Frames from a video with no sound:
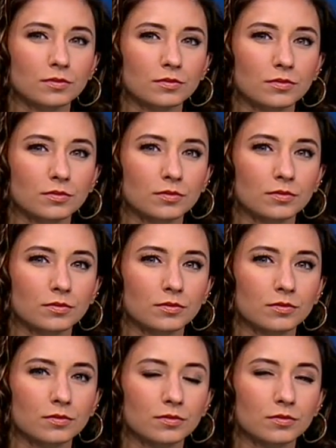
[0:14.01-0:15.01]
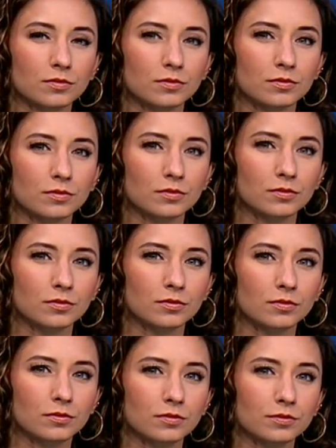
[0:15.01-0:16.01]

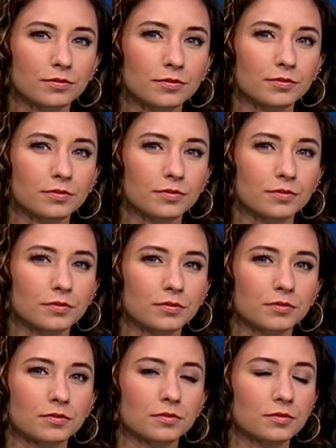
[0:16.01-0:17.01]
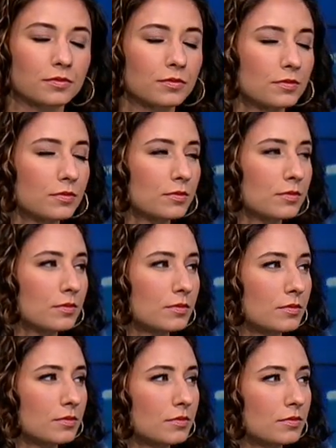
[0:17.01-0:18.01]

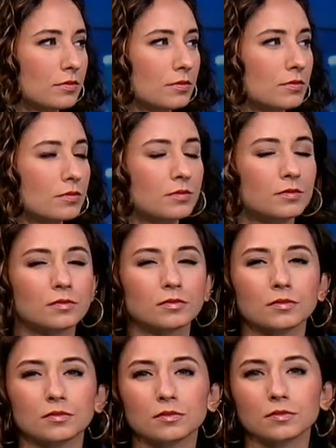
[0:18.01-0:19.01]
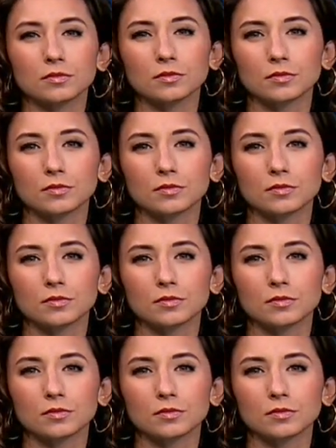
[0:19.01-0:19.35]
No words are spoken by the person on screen.